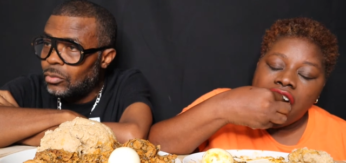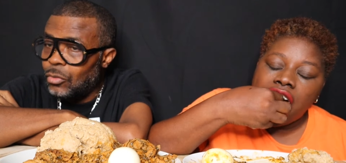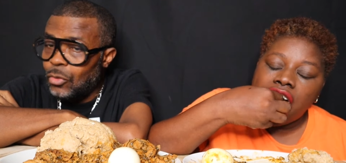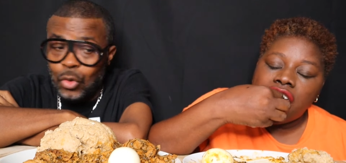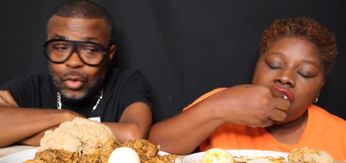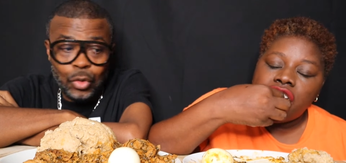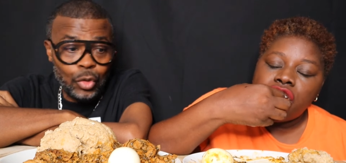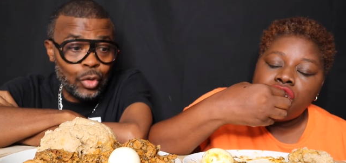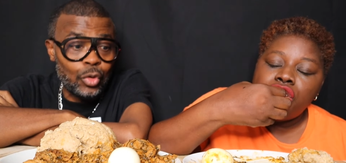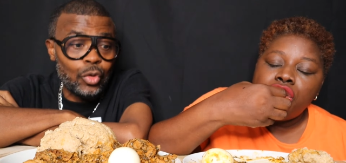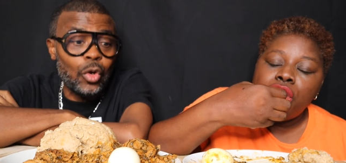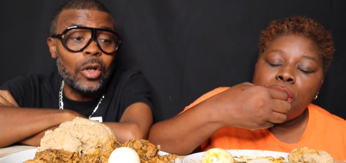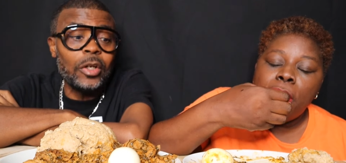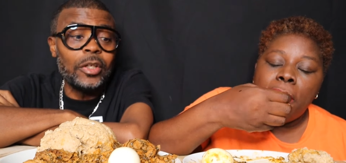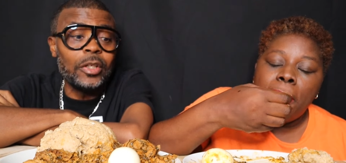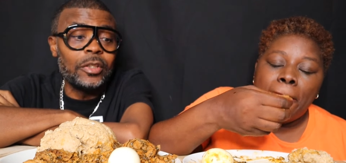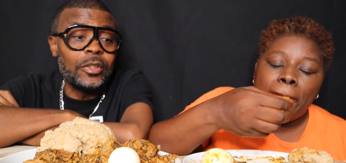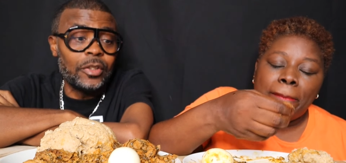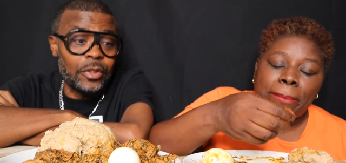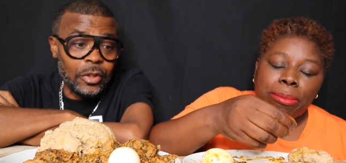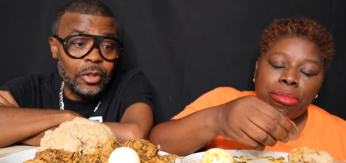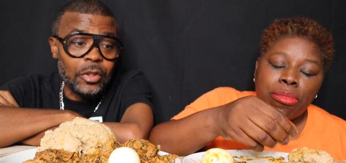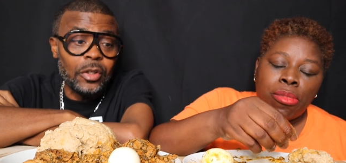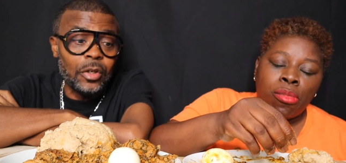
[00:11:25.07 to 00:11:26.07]
Speaker 1: You call
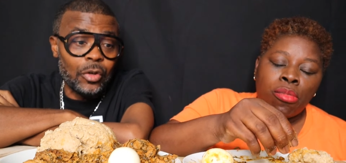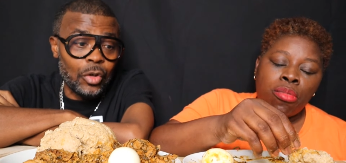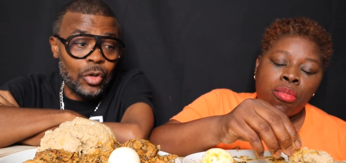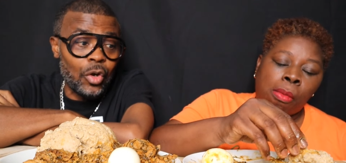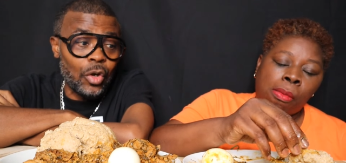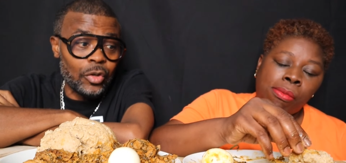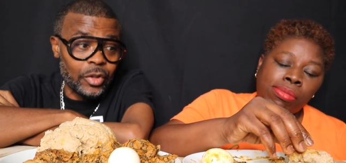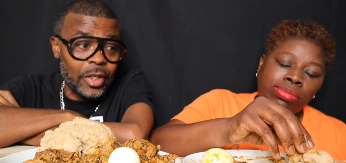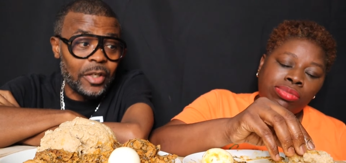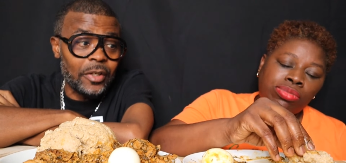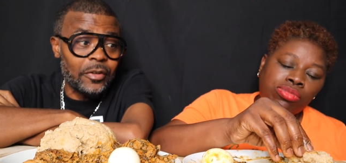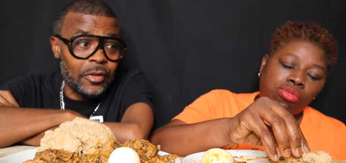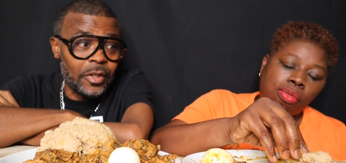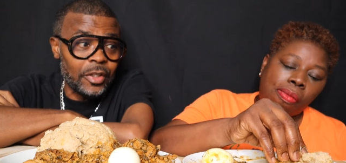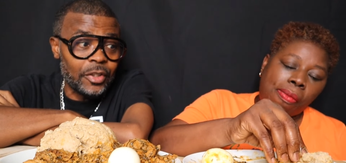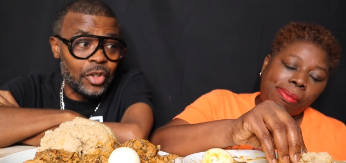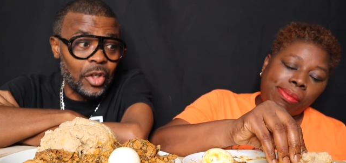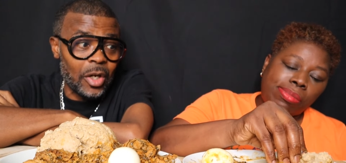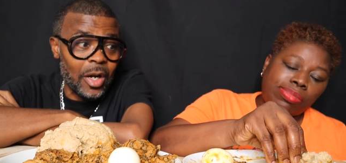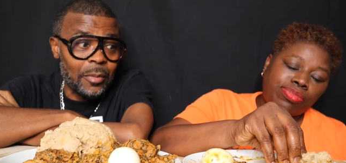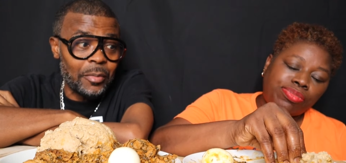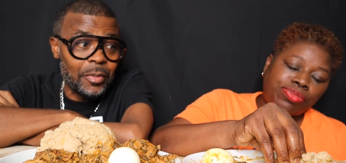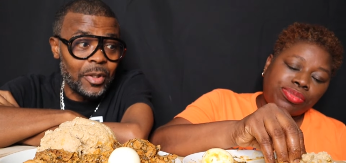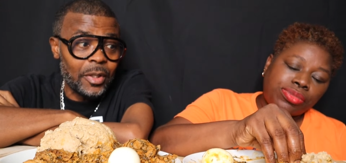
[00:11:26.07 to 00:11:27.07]
it content
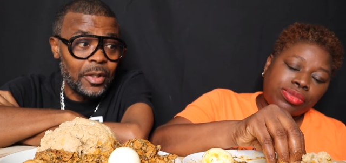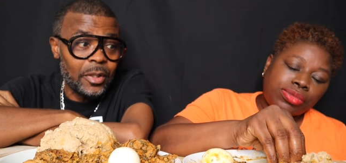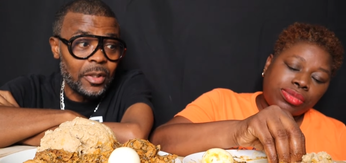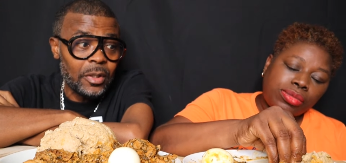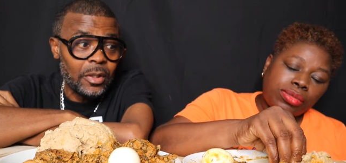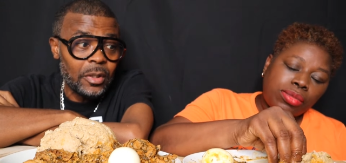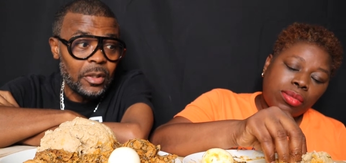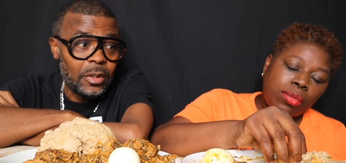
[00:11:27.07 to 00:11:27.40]
creation, Abi?